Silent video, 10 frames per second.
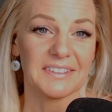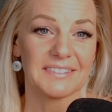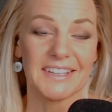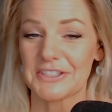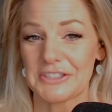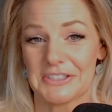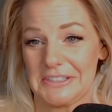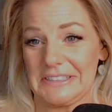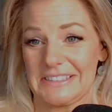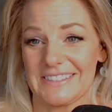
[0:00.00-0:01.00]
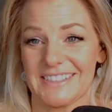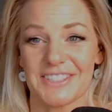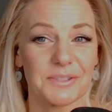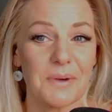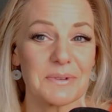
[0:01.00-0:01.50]
It's
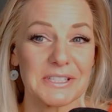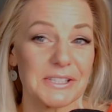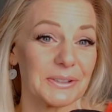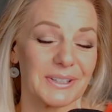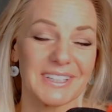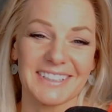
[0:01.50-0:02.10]
just what we do.